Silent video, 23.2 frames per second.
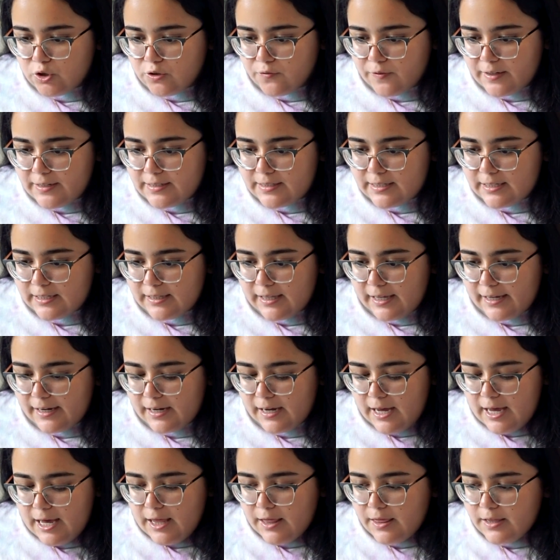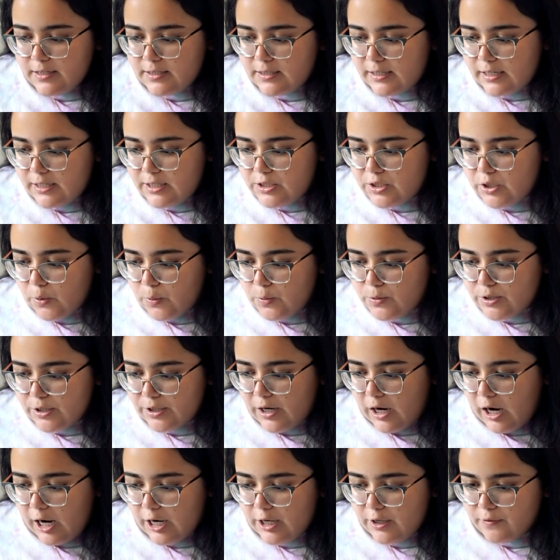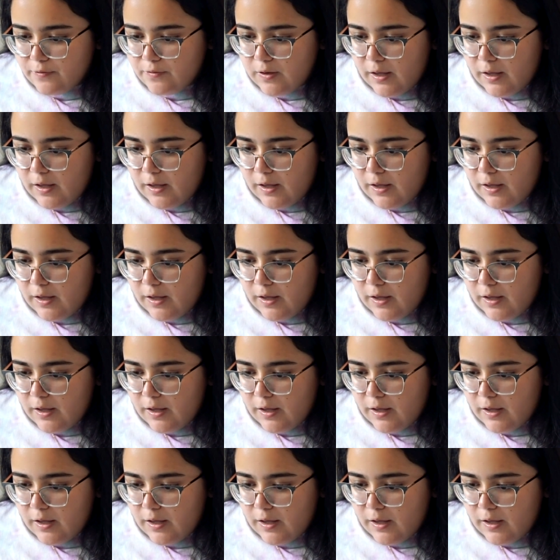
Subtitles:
If I see like the skin tones are kind of